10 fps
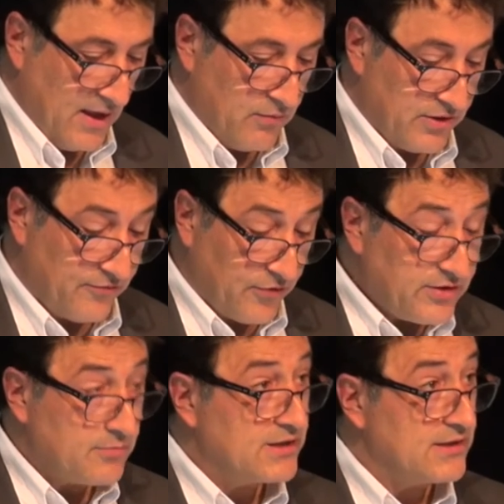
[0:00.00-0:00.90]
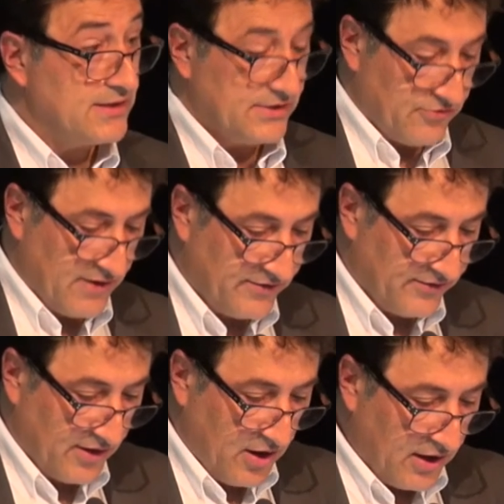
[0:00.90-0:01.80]
with a fundamental
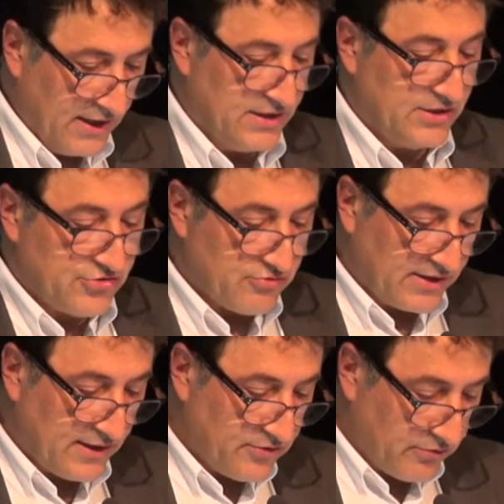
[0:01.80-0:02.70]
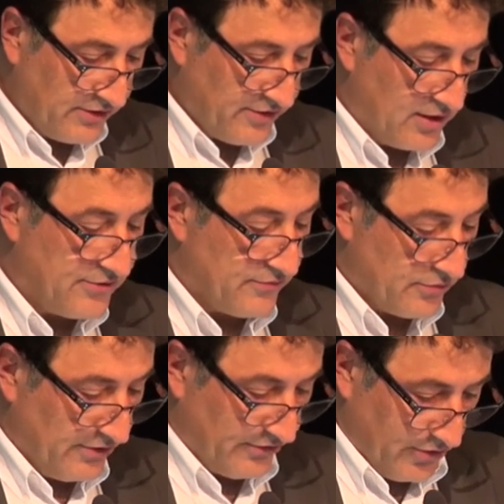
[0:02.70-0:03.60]
interest in ensuring that the results of the
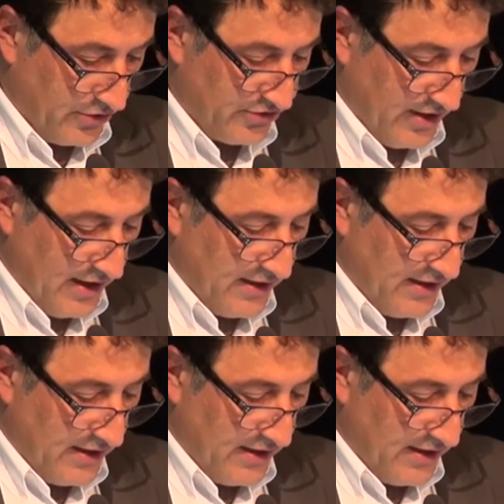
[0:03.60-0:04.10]
research